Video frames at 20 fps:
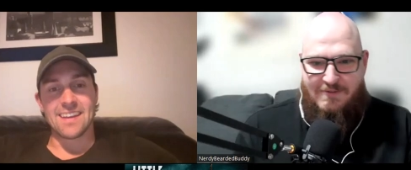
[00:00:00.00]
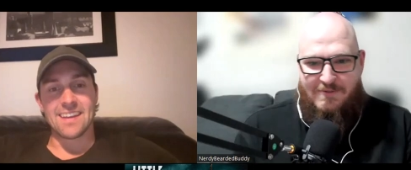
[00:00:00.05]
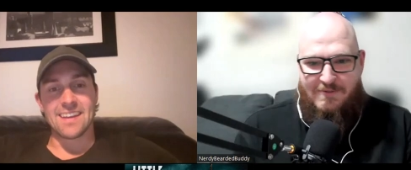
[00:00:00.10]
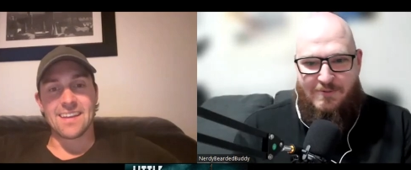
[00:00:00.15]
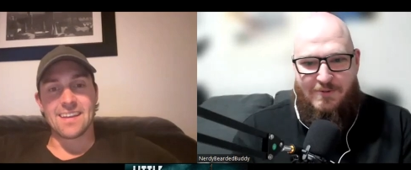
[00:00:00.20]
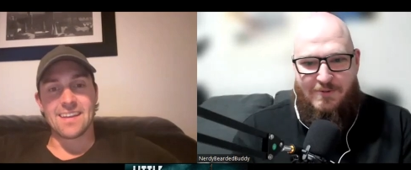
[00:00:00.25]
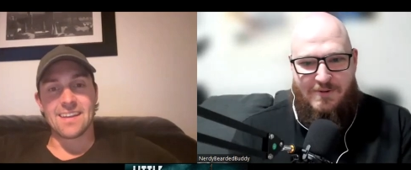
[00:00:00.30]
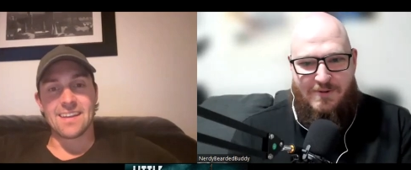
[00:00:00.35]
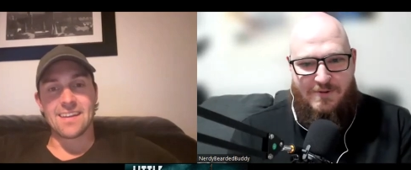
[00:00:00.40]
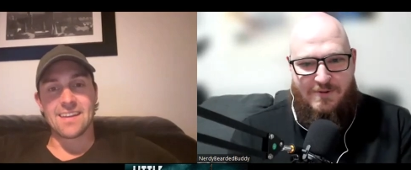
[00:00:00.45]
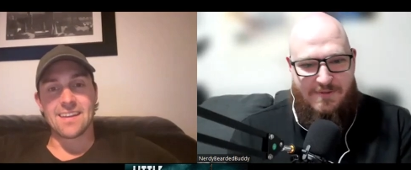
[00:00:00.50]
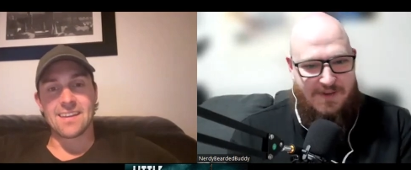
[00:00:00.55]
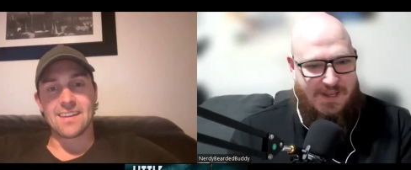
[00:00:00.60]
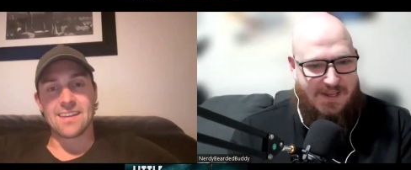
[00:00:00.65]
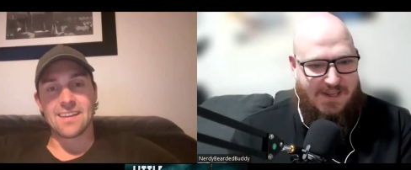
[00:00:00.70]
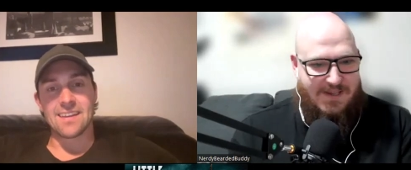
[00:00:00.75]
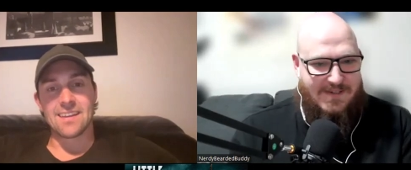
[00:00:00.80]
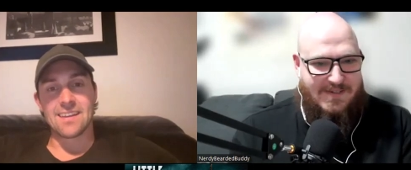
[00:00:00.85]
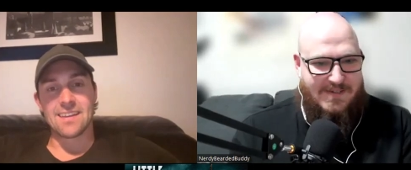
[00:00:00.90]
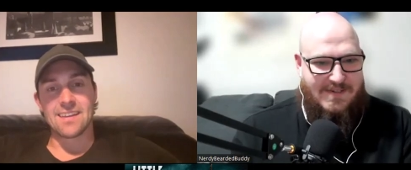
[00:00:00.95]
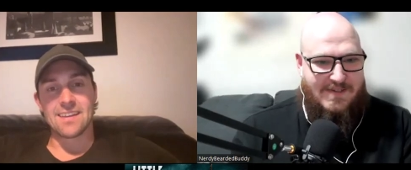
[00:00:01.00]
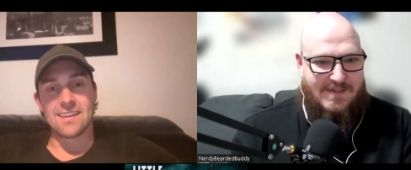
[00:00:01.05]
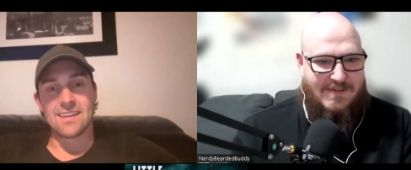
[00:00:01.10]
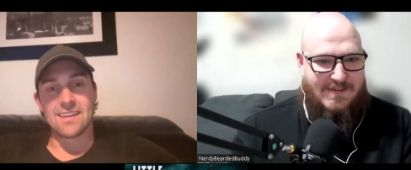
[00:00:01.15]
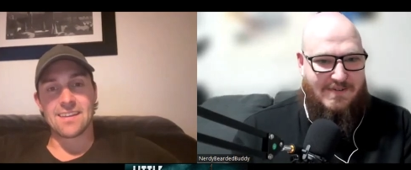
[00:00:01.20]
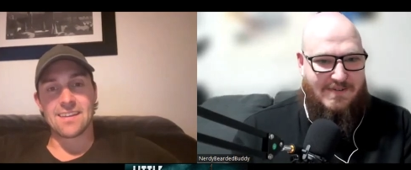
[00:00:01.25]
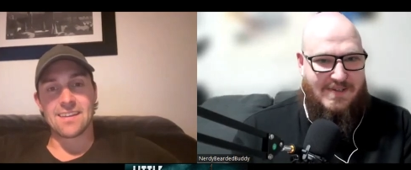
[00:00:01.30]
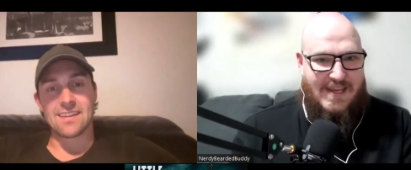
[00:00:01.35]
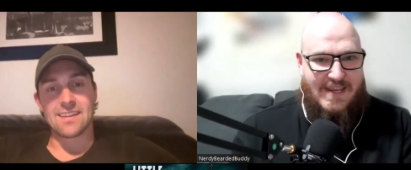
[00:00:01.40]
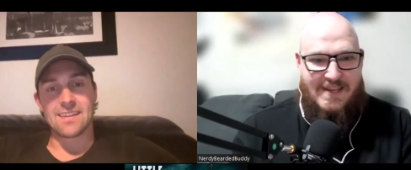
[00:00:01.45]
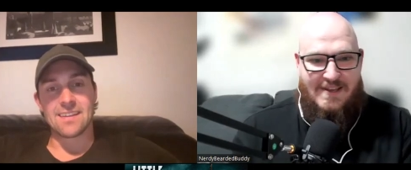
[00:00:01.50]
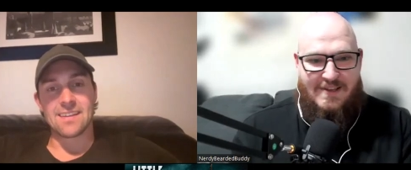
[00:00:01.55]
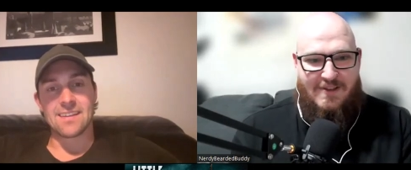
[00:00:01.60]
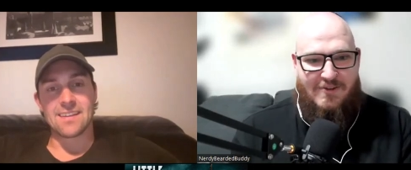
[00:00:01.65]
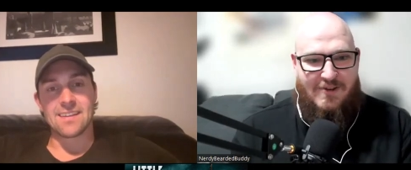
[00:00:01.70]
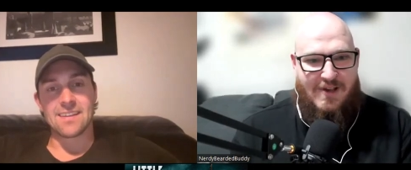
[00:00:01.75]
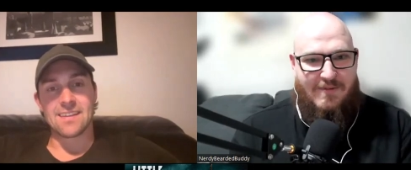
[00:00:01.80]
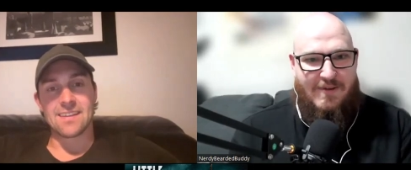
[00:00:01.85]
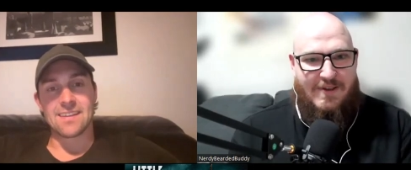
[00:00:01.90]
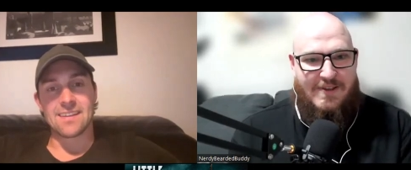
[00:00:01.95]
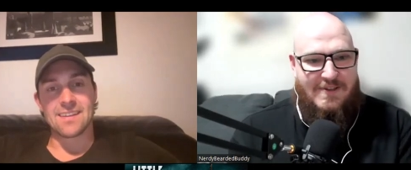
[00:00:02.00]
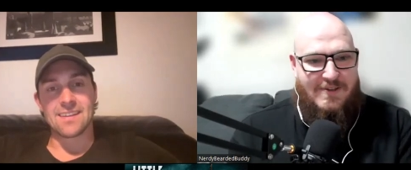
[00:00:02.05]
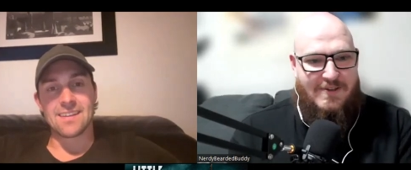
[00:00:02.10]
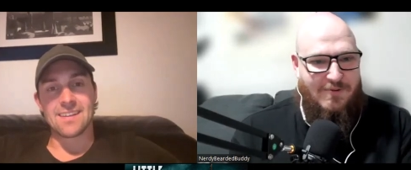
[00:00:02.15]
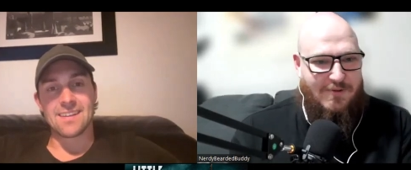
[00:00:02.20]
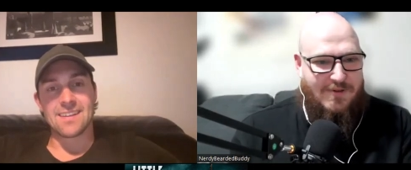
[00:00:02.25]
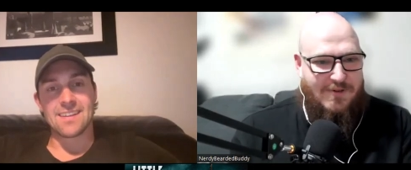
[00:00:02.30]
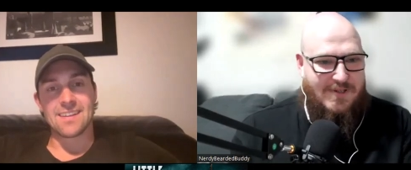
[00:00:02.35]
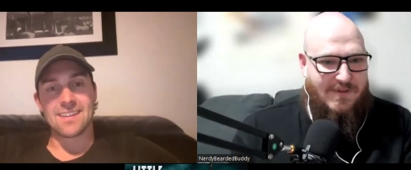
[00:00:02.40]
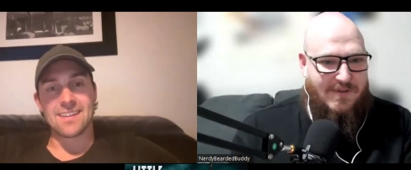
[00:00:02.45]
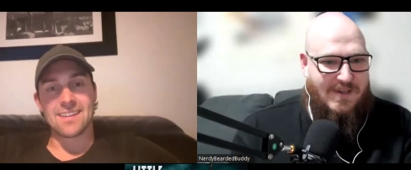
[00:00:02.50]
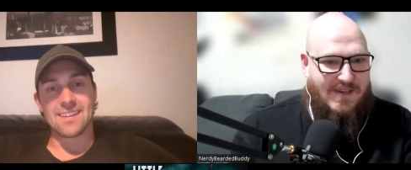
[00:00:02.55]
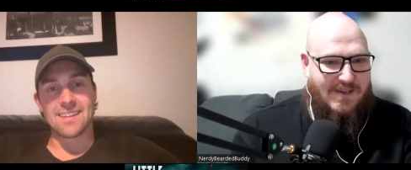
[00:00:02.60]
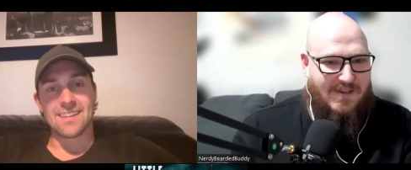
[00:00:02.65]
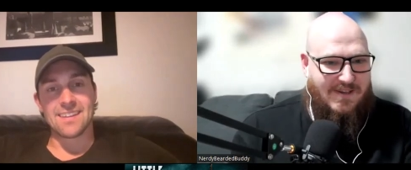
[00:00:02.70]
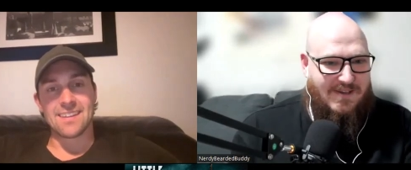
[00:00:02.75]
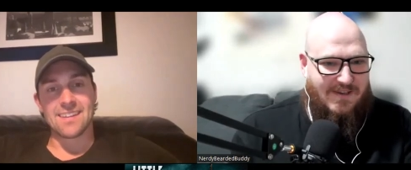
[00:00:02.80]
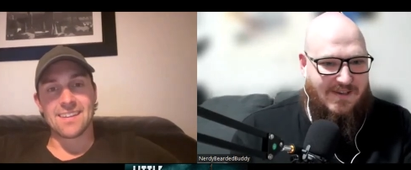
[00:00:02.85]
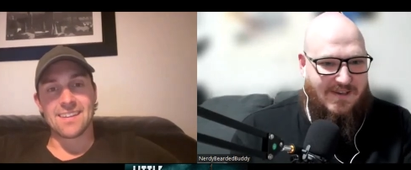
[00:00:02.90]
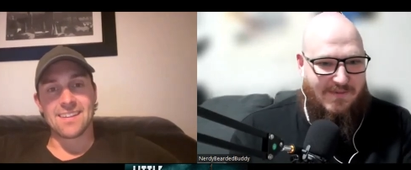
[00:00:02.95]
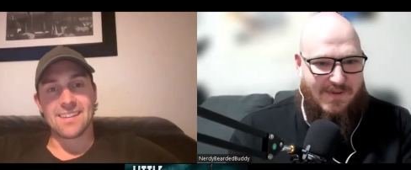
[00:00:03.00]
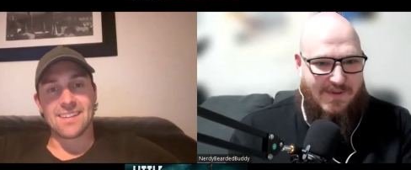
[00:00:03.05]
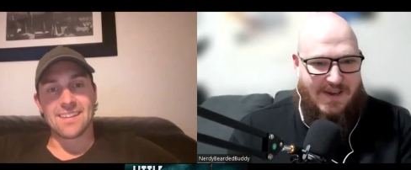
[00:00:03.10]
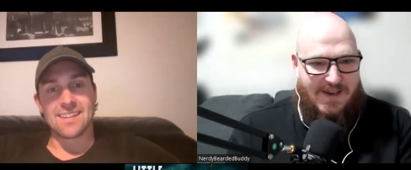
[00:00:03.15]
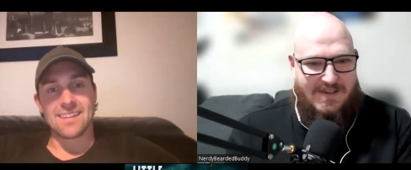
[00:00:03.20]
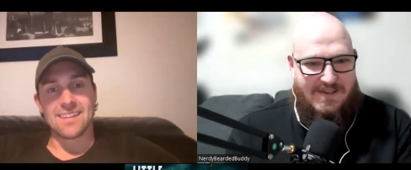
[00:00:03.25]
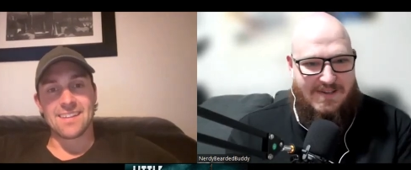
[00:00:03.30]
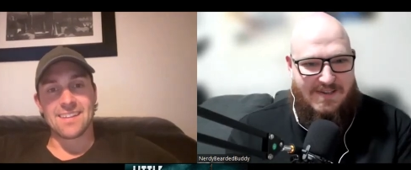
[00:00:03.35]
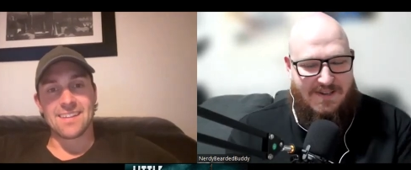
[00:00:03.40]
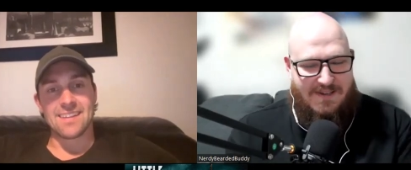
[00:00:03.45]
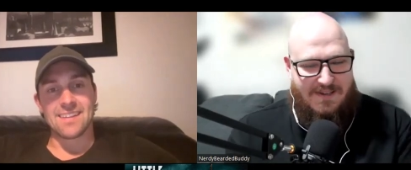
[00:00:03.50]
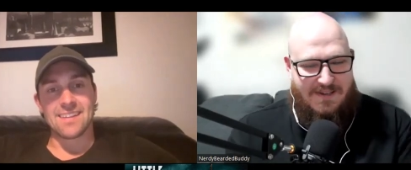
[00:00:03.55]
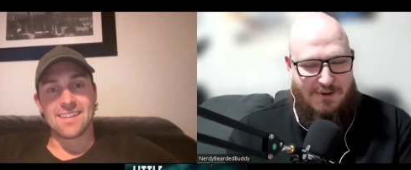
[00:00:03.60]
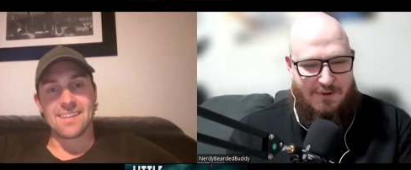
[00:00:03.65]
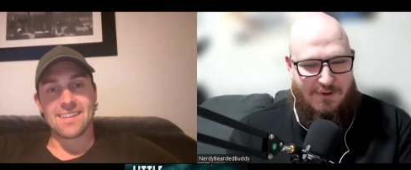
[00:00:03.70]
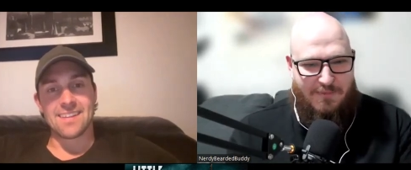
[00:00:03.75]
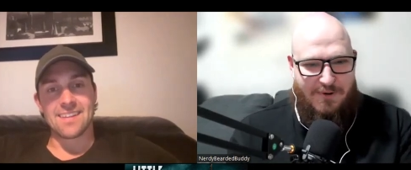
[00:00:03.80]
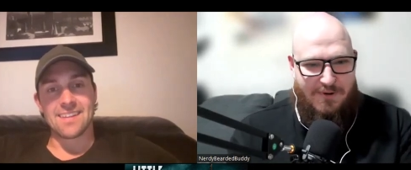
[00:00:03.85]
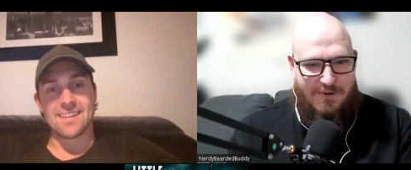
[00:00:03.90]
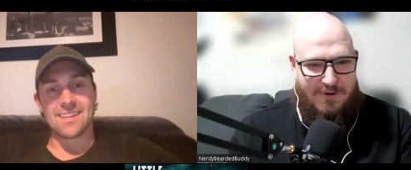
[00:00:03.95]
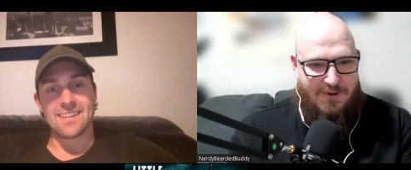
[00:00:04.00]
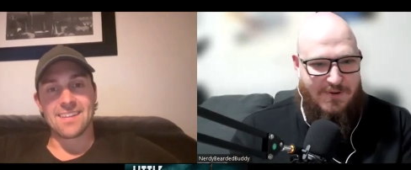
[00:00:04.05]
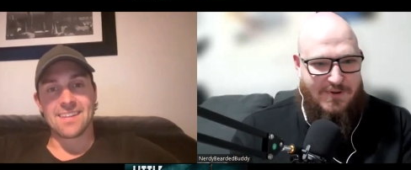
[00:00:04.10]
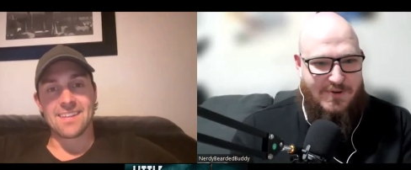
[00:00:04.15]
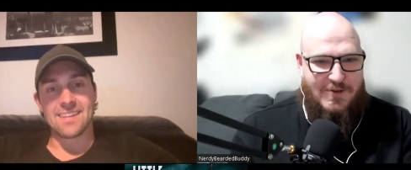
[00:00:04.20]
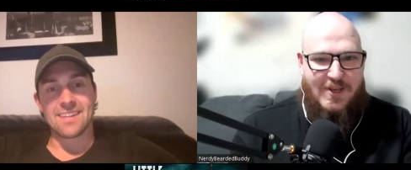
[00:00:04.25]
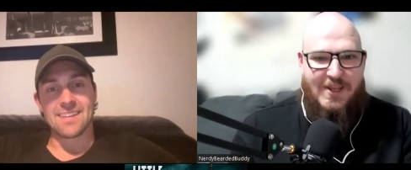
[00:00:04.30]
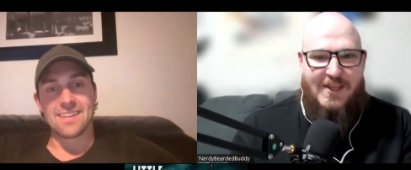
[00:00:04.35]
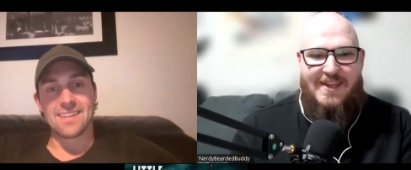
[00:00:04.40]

Speaker 1: you for I guess taking the time out to talk to me about Little Bone Lodge.